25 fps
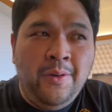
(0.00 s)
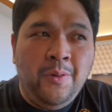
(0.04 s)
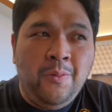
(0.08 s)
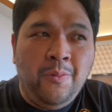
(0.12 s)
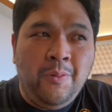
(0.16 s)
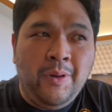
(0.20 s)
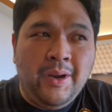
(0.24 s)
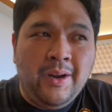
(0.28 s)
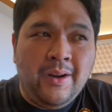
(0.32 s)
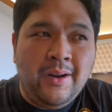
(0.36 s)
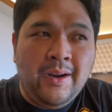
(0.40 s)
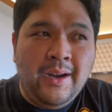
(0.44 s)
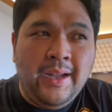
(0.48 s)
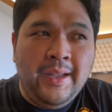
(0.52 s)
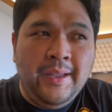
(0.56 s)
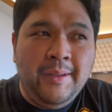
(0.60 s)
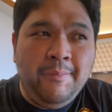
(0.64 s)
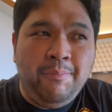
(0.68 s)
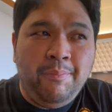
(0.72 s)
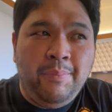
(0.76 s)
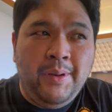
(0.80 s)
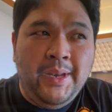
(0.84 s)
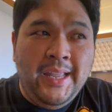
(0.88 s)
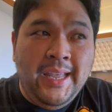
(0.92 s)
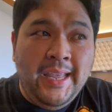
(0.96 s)
where I
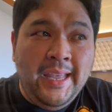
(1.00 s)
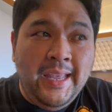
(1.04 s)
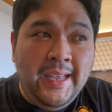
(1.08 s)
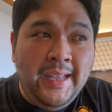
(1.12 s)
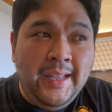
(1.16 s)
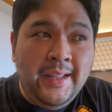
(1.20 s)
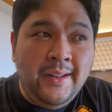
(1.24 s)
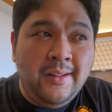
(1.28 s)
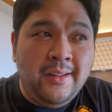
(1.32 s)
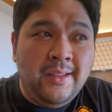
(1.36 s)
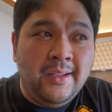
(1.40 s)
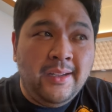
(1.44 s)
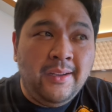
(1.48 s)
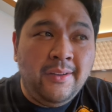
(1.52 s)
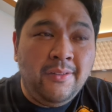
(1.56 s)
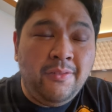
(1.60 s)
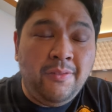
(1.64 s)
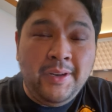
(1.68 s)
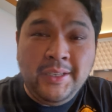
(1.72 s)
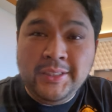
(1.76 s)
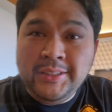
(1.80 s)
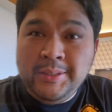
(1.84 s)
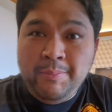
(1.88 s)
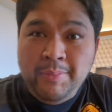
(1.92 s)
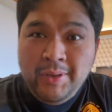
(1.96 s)
played
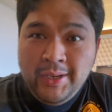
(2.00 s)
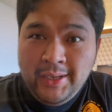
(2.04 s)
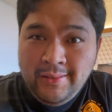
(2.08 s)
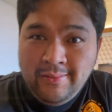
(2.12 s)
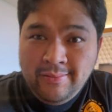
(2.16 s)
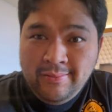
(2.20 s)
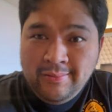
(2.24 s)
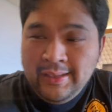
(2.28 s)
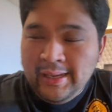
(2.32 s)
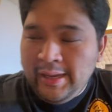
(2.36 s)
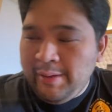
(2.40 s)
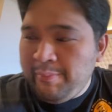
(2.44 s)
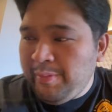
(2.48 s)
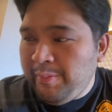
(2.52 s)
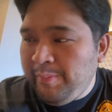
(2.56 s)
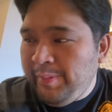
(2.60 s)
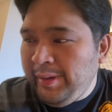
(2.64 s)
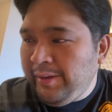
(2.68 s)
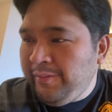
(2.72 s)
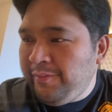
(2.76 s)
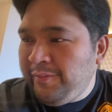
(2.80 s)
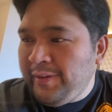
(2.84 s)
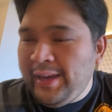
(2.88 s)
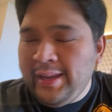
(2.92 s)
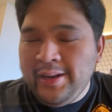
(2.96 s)
Flesh and Blood. I'm a
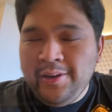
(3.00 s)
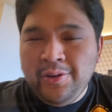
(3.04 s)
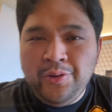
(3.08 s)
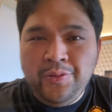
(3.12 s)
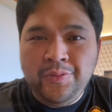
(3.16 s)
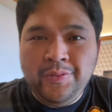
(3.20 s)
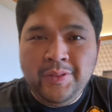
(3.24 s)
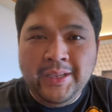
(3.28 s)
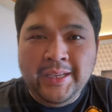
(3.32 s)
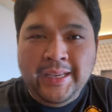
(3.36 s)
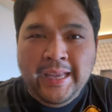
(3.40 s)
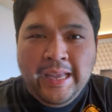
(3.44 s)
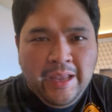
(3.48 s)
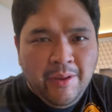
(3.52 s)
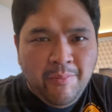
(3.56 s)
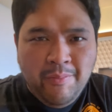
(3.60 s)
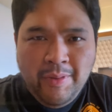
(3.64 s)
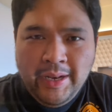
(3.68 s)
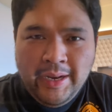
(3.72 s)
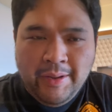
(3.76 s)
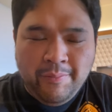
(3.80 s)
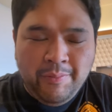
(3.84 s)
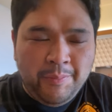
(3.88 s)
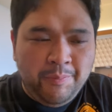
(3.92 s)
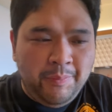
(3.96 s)
big fan of the game
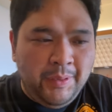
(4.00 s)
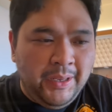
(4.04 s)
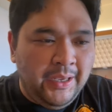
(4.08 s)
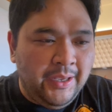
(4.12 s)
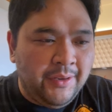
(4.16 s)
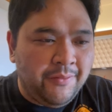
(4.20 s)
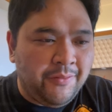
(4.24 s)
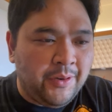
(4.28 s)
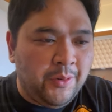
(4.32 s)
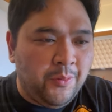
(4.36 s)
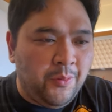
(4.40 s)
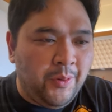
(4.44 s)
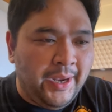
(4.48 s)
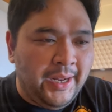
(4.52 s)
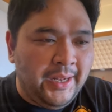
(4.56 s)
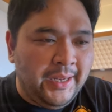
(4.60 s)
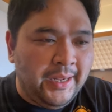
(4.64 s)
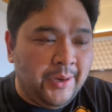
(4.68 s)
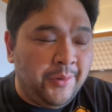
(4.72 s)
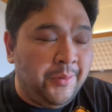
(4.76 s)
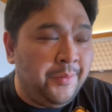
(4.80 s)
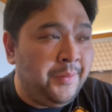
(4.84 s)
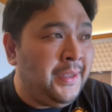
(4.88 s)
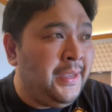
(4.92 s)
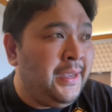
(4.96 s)
and I've been playing it for a while
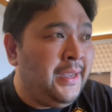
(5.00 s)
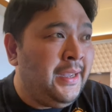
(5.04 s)
now.